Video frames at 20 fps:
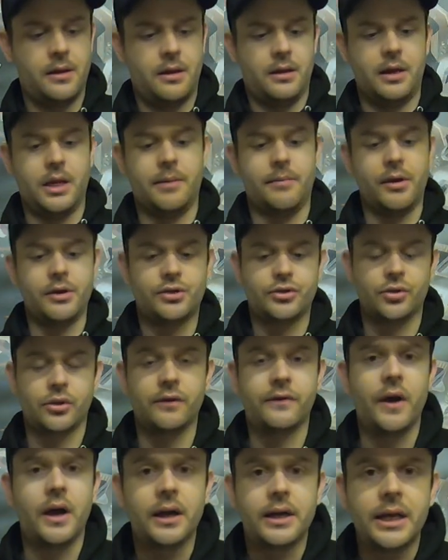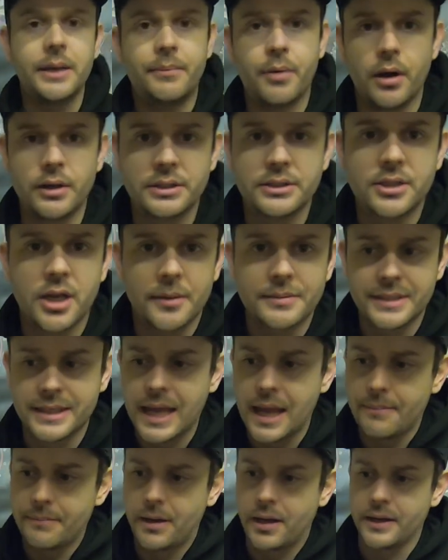you know, most sort of ugly prototypes are
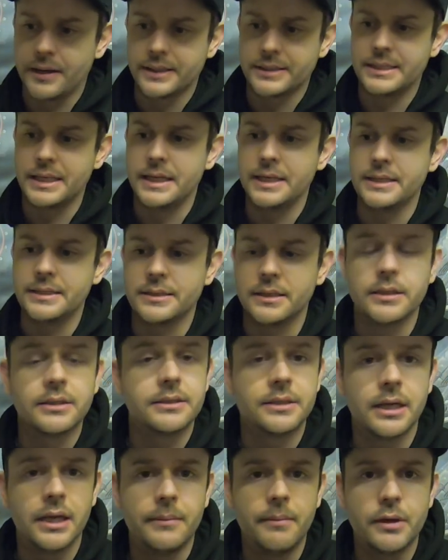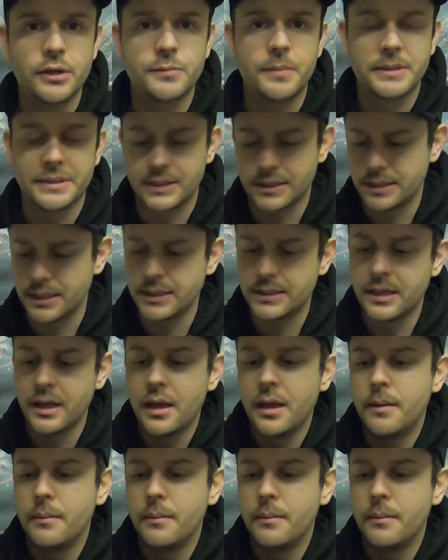kept behind the scenes at uh, most businesses.